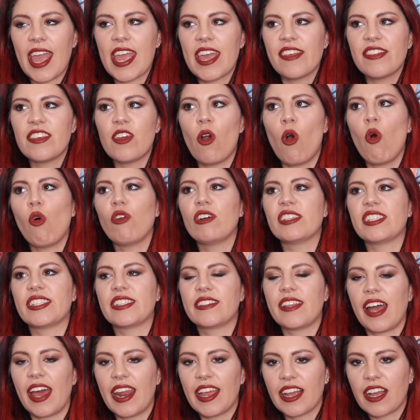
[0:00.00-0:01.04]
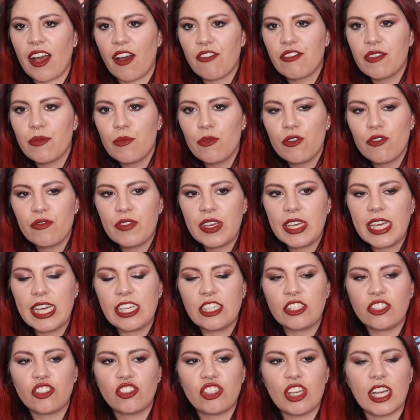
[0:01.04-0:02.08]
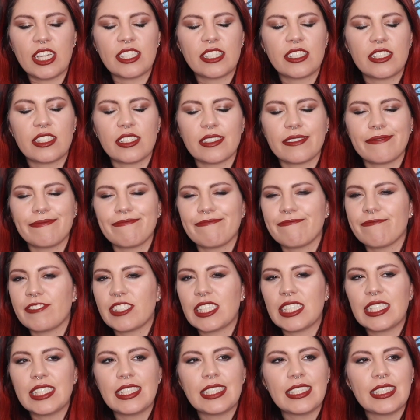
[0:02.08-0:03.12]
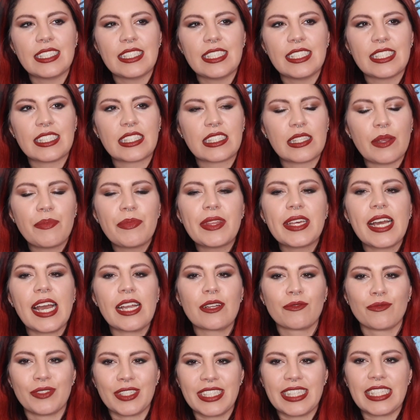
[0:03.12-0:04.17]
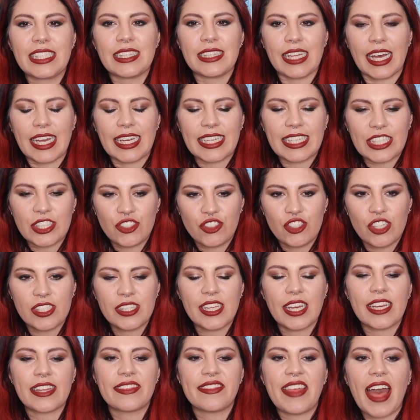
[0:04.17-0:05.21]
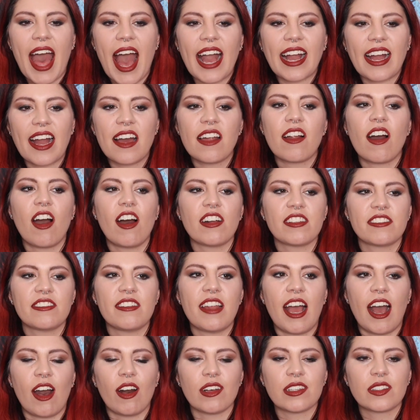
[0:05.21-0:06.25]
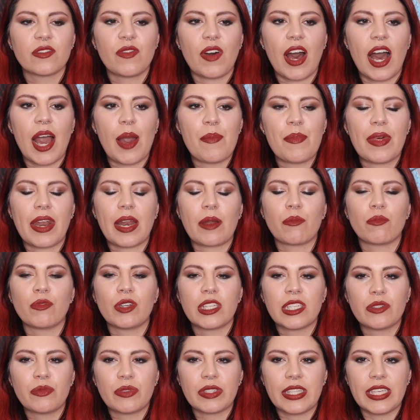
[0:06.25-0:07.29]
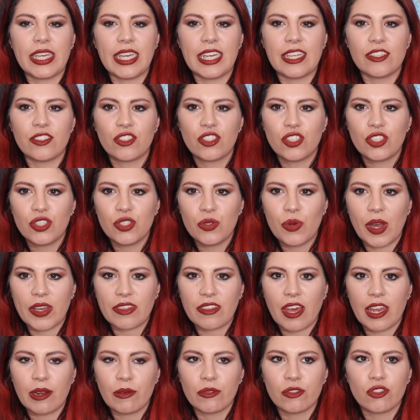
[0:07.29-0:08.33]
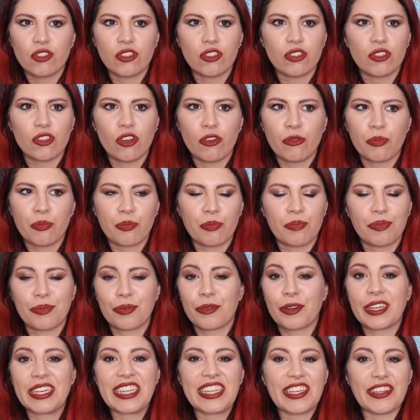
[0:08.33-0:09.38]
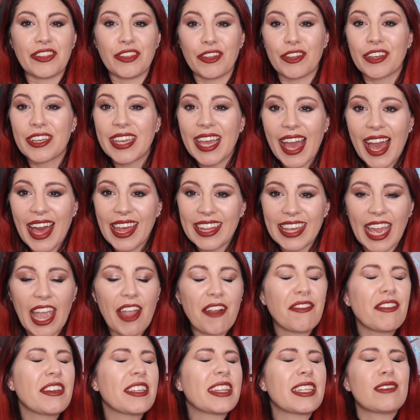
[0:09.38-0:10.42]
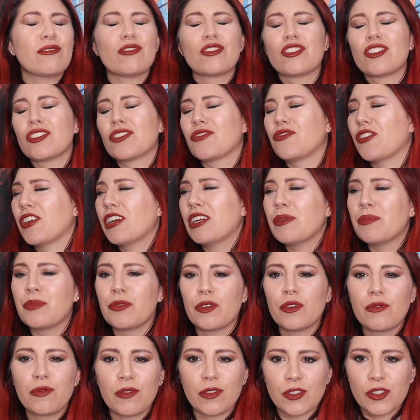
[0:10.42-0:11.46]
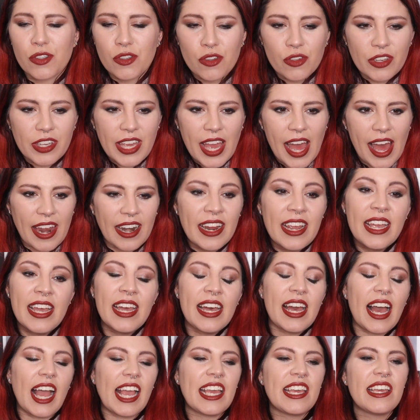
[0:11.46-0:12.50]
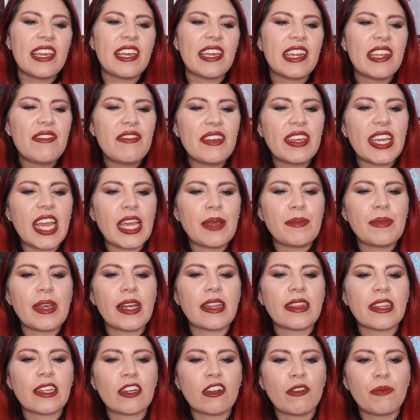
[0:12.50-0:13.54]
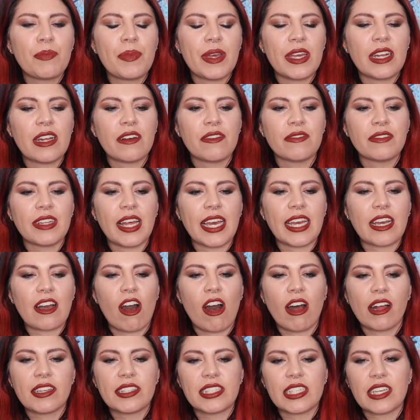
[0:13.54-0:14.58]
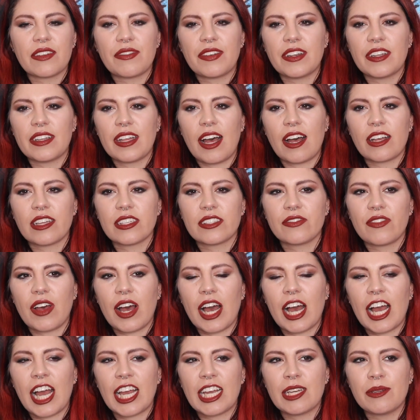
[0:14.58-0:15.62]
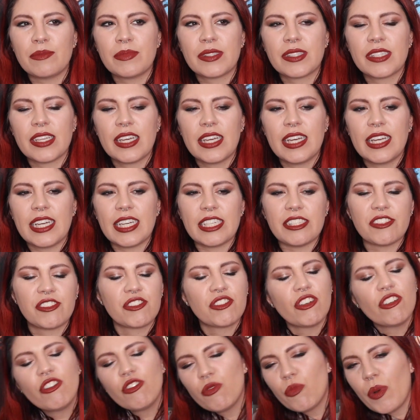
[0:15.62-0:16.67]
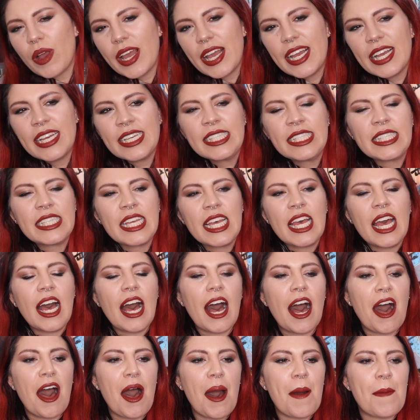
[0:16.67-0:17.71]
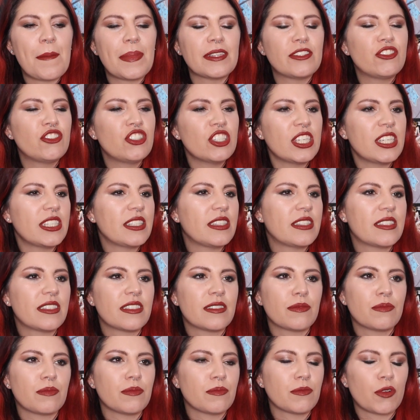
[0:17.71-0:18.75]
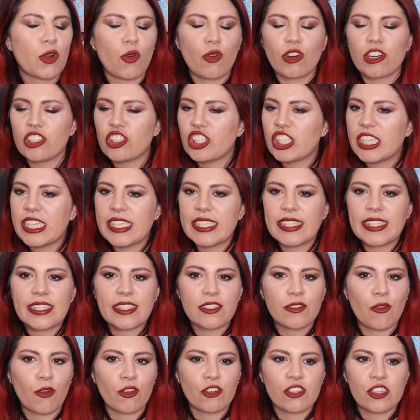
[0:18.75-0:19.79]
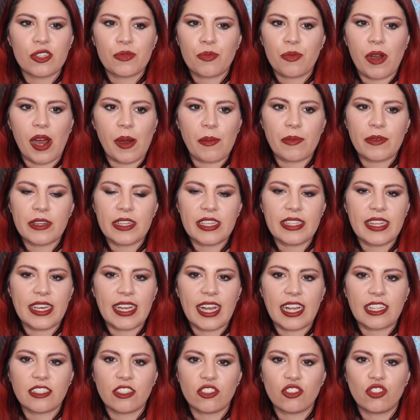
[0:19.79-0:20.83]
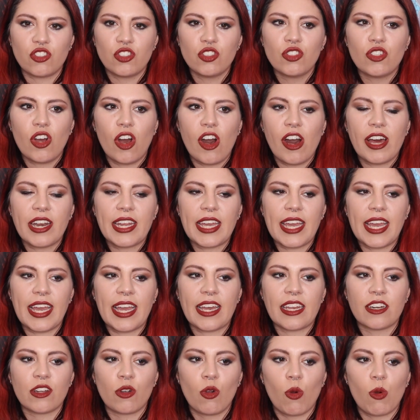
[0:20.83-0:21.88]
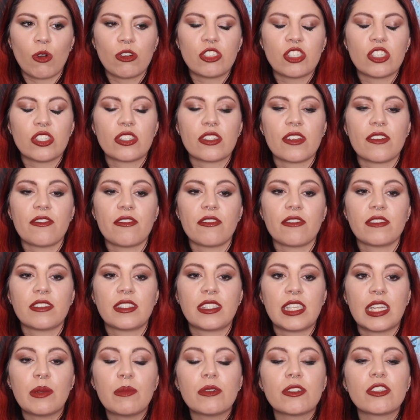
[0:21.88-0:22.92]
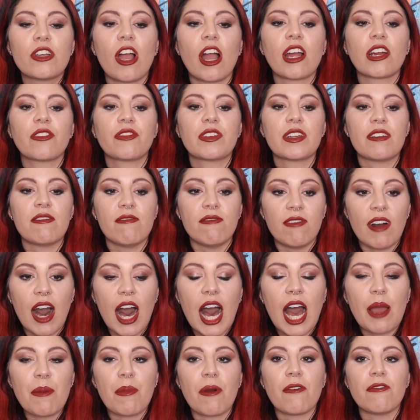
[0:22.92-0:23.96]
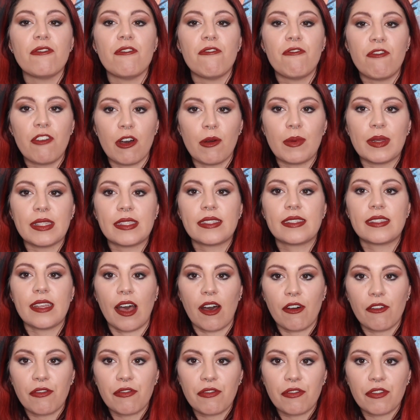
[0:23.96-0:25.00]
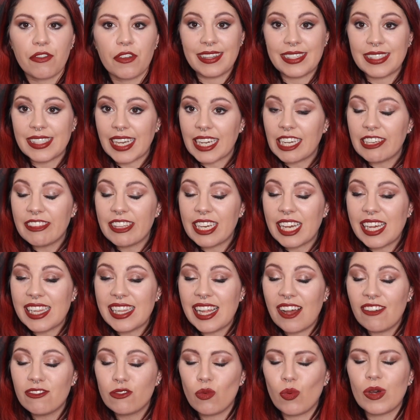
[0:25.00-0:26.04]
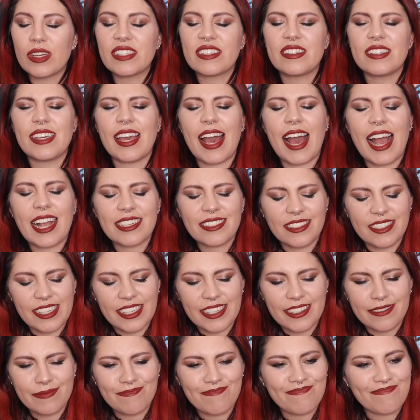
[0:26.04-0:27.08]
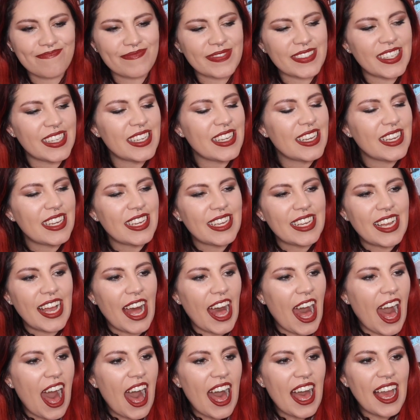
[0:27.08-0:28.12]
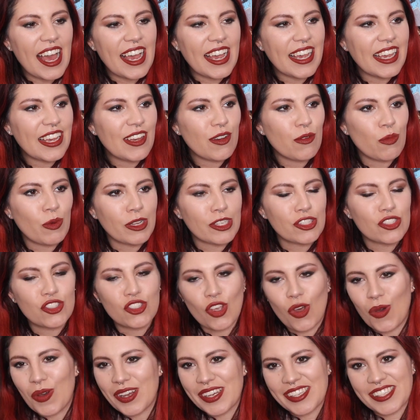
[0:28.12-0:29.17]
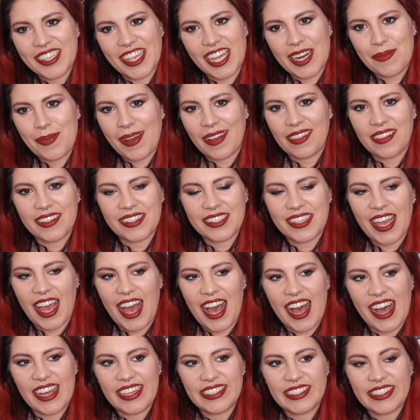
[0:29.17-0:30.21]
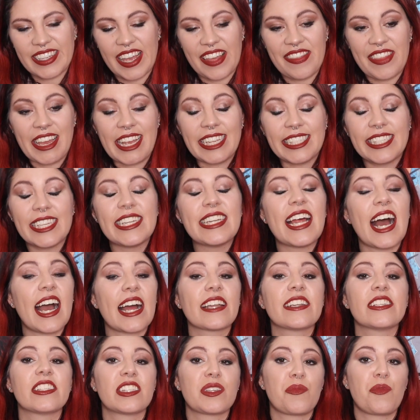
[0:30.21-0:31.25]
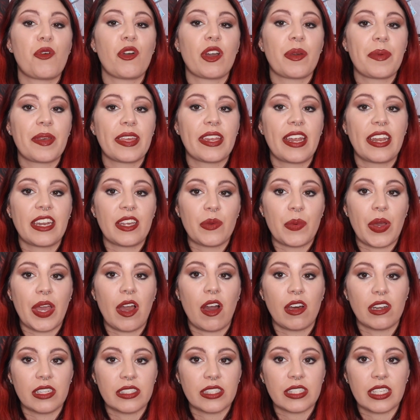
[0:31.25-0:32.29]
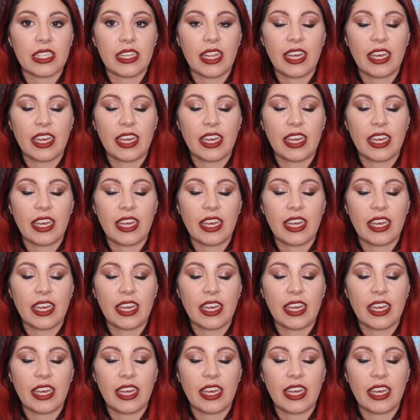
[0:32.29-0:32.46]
And the whole aesthetic of the movie is just something I really like. It's just like that kind of haunted house vibe that I'm really, really into. I thought it was just so pretty to look at. Like, everything was just very beautiful to look at. It even gave me a little bit of like Haunting of Hill House vibes in certain ways, but just gorgeous property they got to shoot on, and gorgeous cinematography and vibe of the film itself. The second thing I loved was the acting. I was so excited about this cast, and they did not disappoint me in any way, honestly.